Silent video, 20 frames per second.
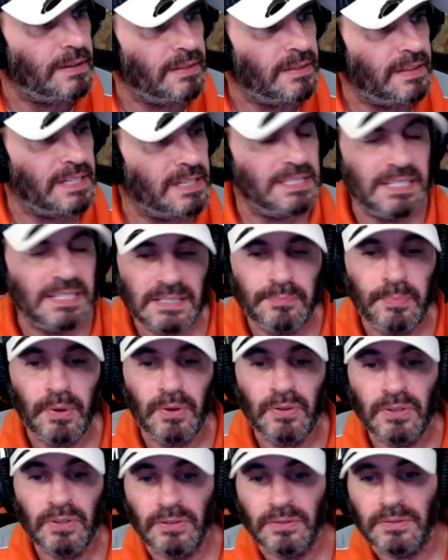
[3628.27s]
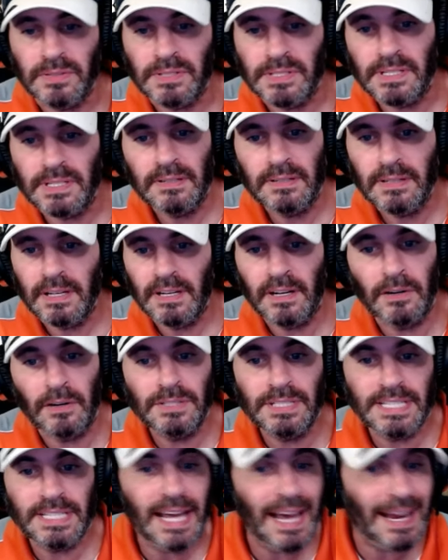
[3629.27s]
This is balloons. You don't
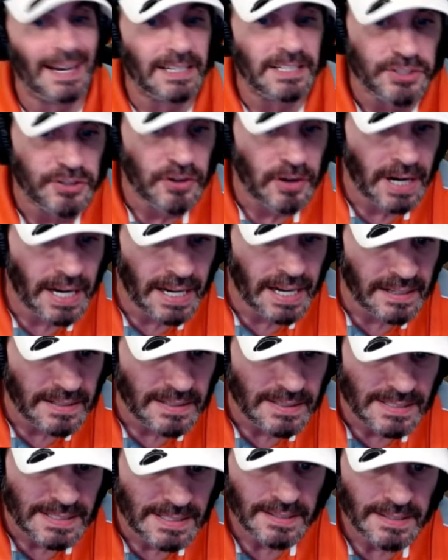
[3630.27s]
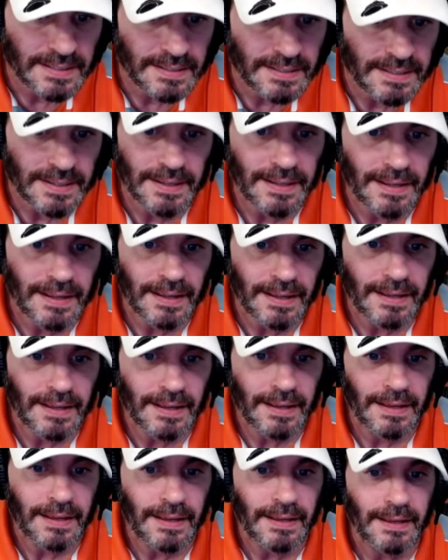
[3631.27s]
see any strings.
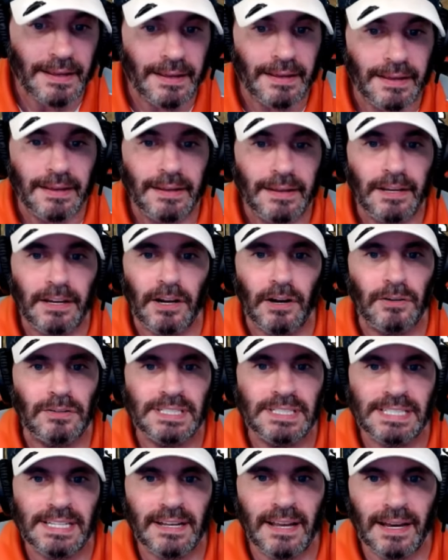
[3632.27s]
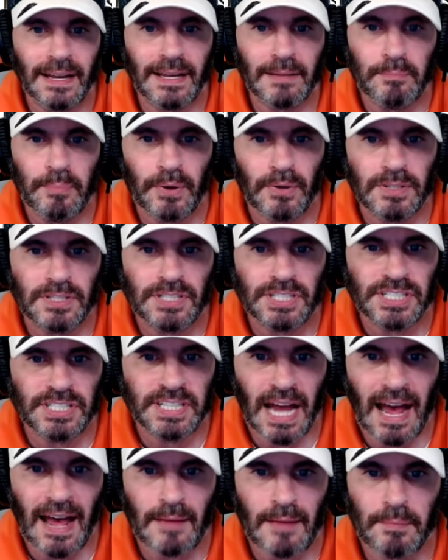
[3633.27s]
You don't see any
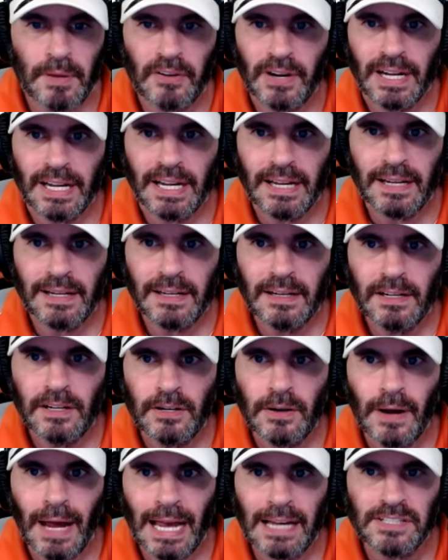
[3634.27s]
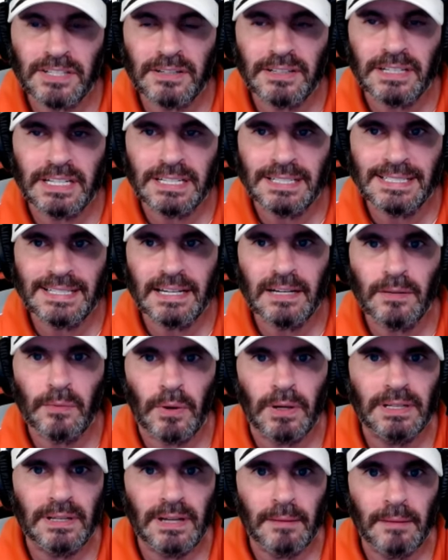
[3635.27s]
bullshtommery. You actually see
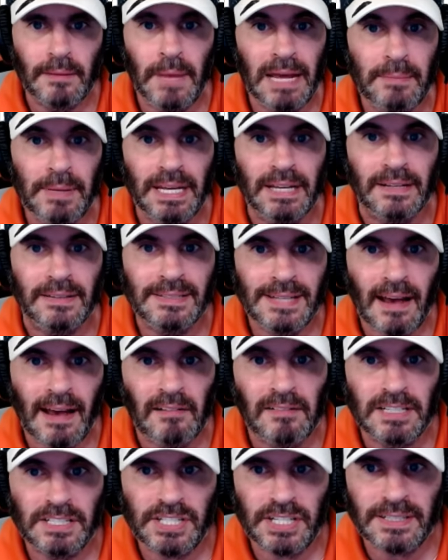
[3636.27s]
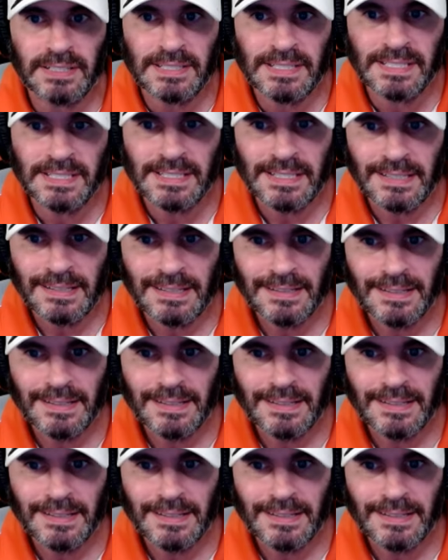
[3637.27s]
what, maybe intelligence.